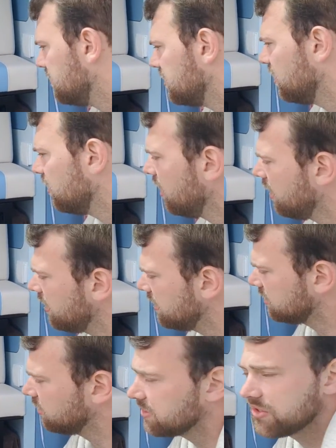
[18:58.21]
so
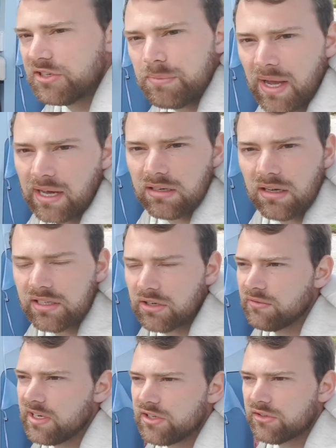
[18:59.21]
it's not too bad. I don't
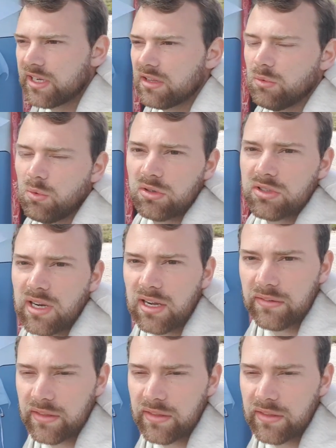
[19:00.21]
really drink the water out of